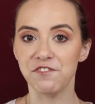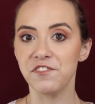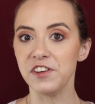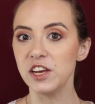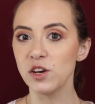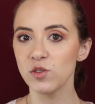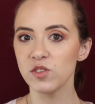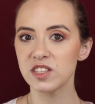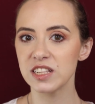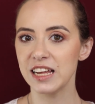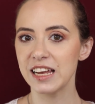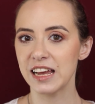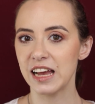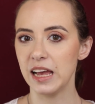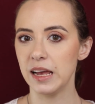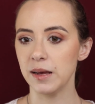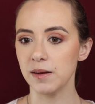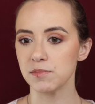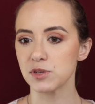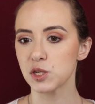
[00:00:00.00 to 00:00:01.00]
feels like
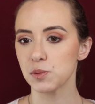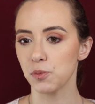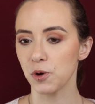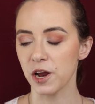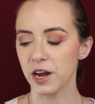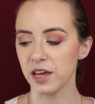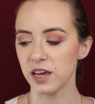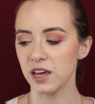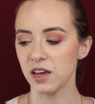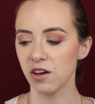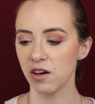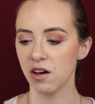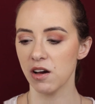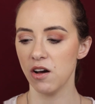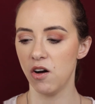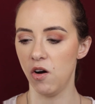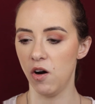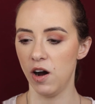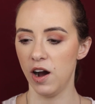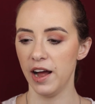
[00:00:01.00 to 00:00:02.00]
I am spreading
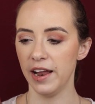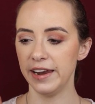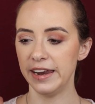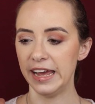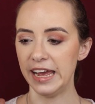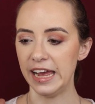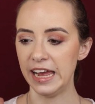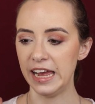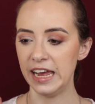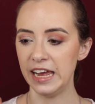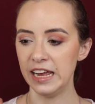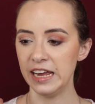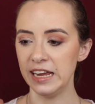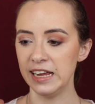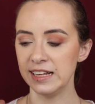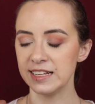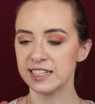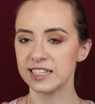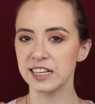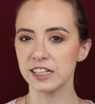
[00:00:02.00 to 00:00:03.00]
on
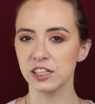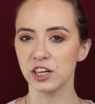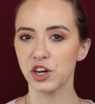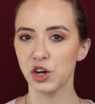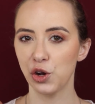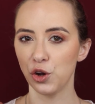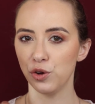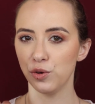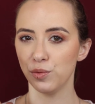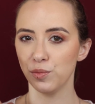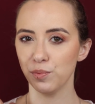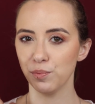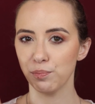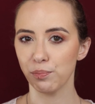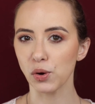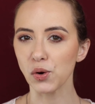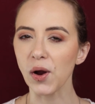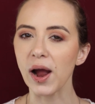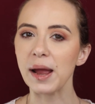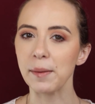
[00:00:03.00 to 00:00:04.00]
a silicone
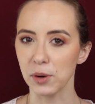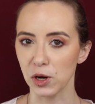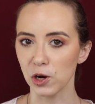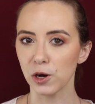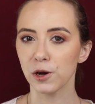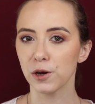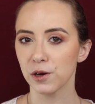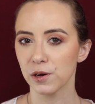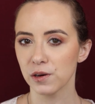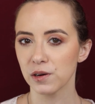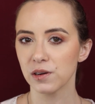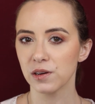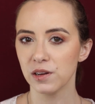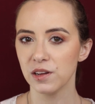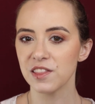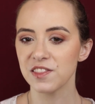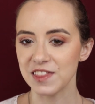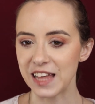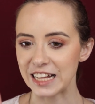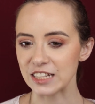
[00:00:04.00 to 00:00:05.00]
primer.
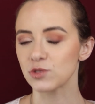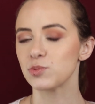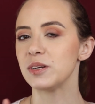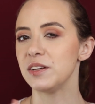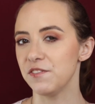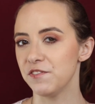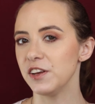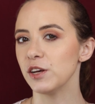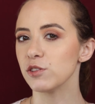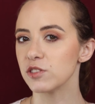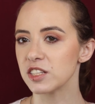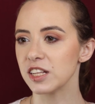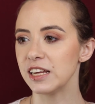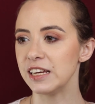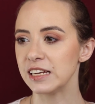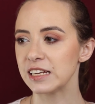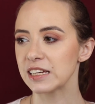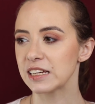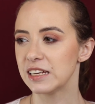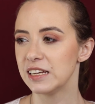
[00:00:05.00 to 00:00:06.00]
That's what it feels
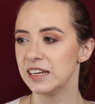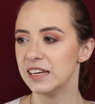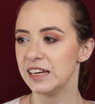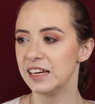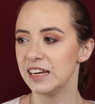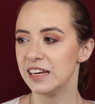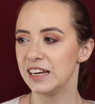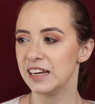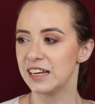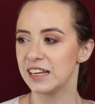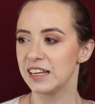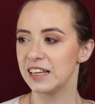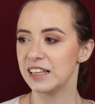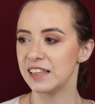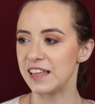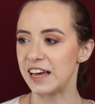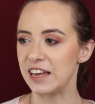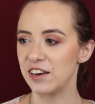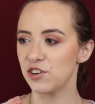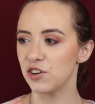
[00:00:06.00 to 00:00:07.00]
like.
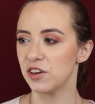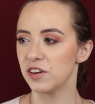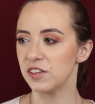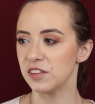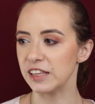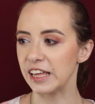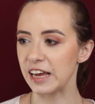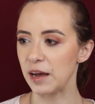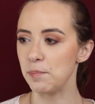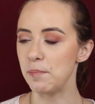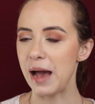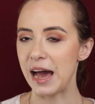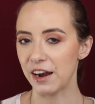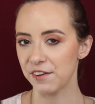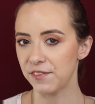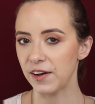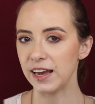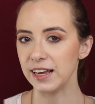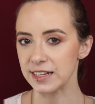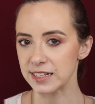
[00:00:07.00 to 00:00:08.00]
Like a
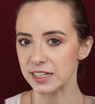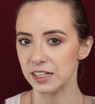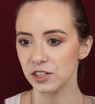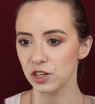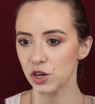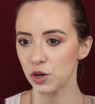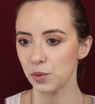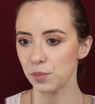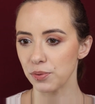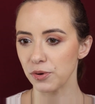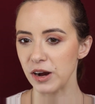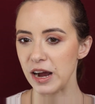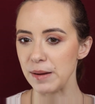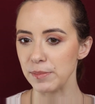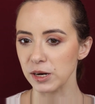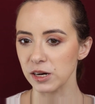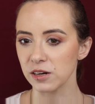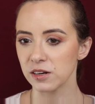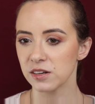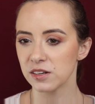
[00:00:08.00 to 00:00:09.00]
mattifying silicone
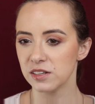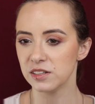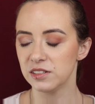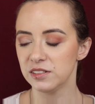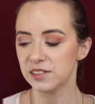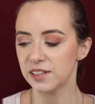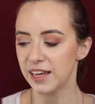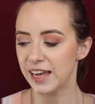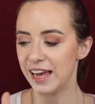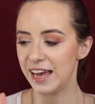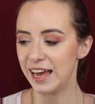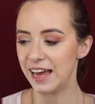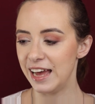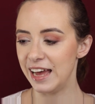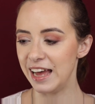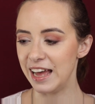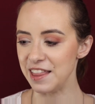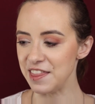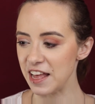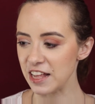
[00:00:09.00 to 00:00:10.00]
primer.
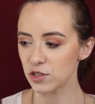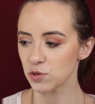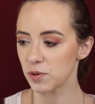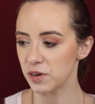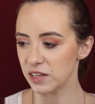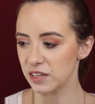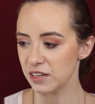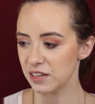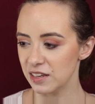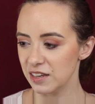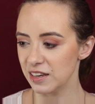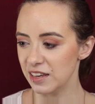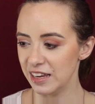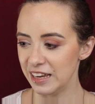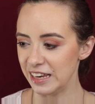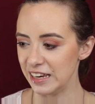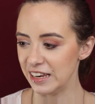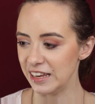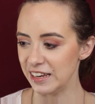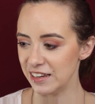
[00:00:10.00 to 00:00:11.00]
And that's what
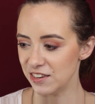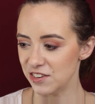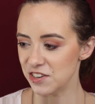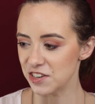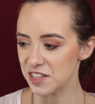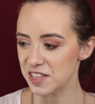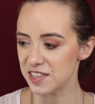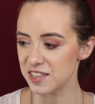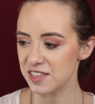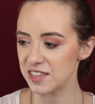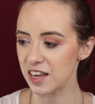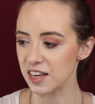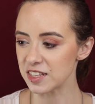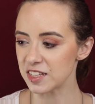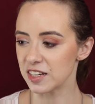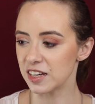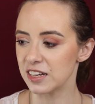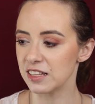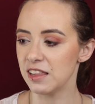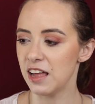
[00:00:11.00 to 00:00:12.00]
it just
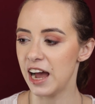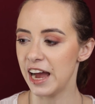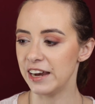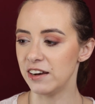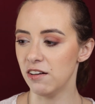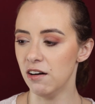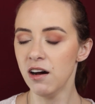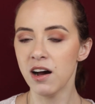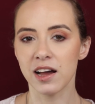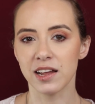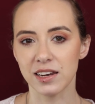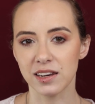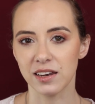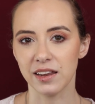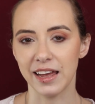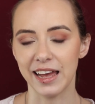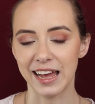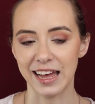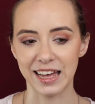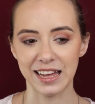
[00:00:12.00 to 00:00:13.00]
doesn't glide on.
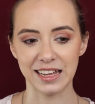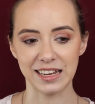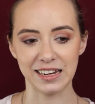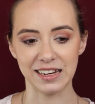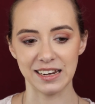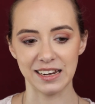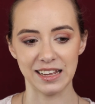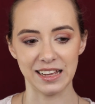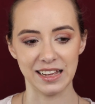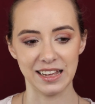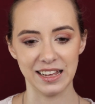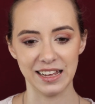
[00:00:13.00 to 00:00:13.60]
And